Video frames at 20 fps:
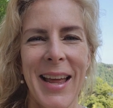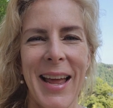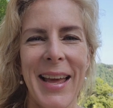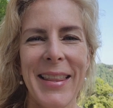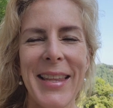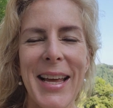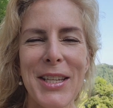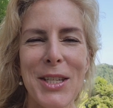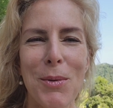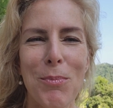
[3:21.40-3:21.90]

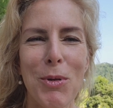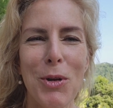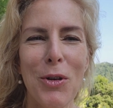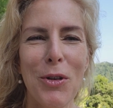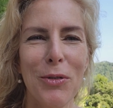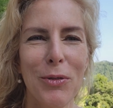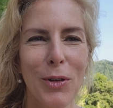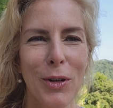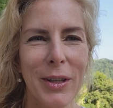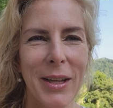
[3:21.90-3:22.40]
And that's a
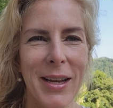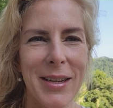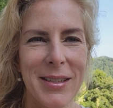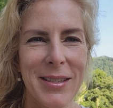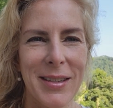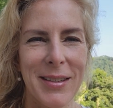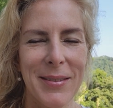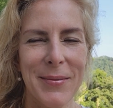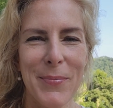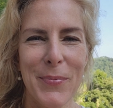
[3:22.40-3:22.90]
beautiful
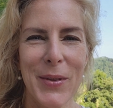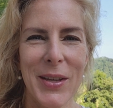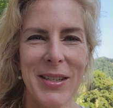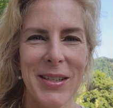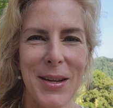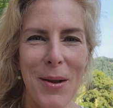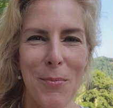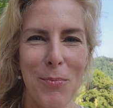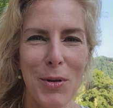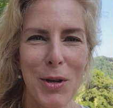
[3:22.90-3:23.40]
lesson that
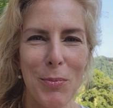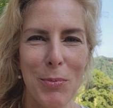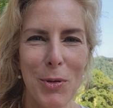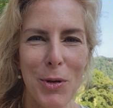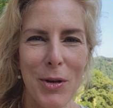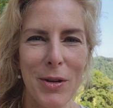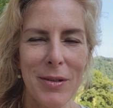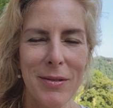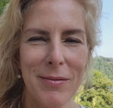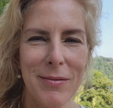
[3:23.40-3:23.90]
some
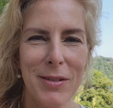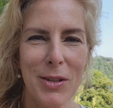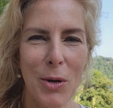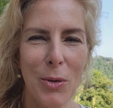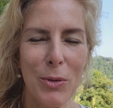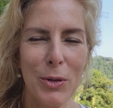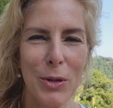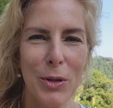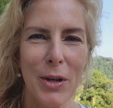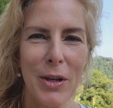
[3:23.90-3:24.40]
people
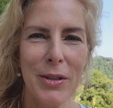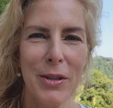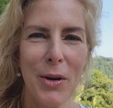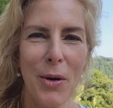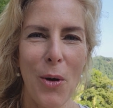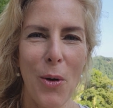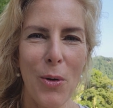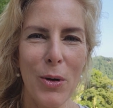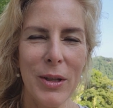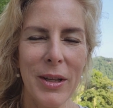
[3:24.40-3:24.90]
don't learn in
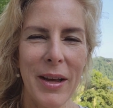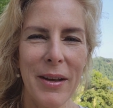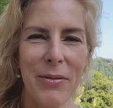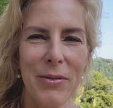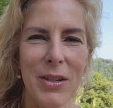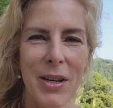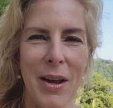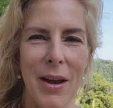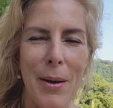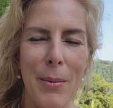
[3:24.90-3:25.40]
their whole
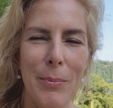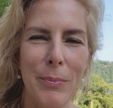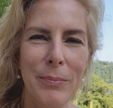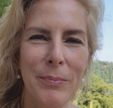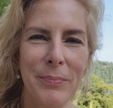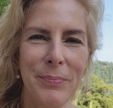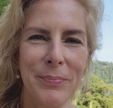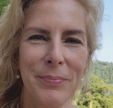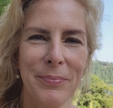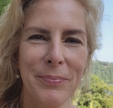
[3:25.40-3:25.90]
lifetime.
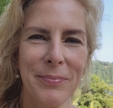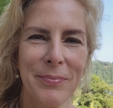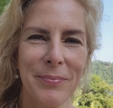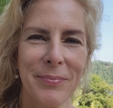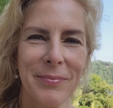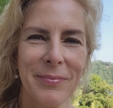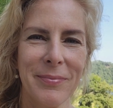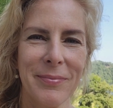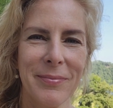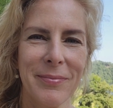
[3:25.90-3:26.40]

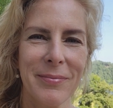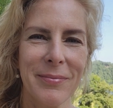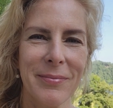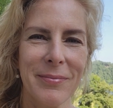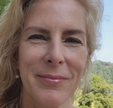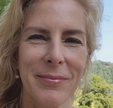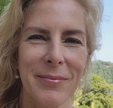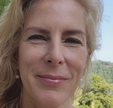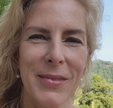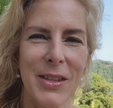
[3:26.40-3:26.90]

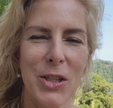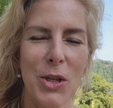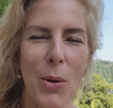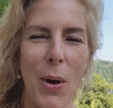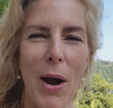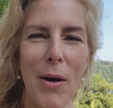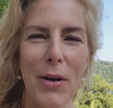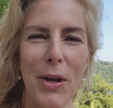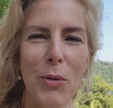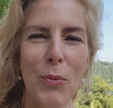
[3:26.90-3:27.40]
So
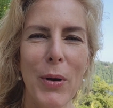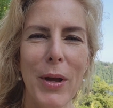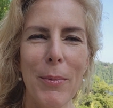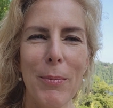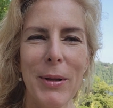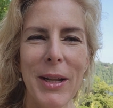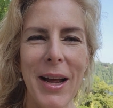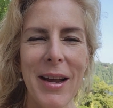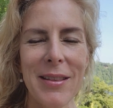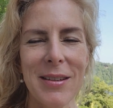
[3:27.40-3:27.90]
how can we
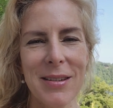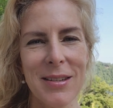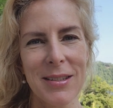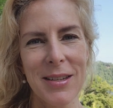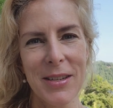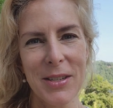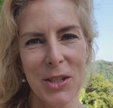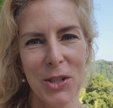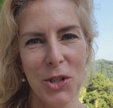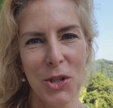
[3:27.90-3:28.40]
apply this
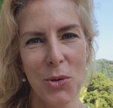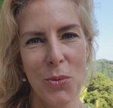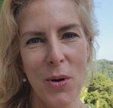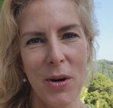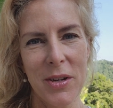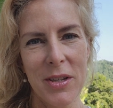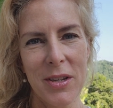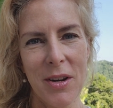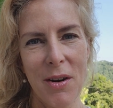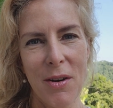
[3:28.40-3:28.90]
lesson to
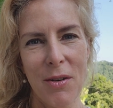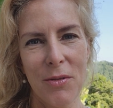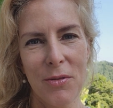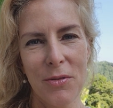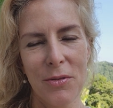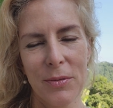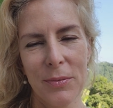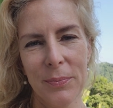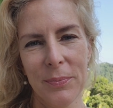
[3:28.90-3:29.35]
ourselves?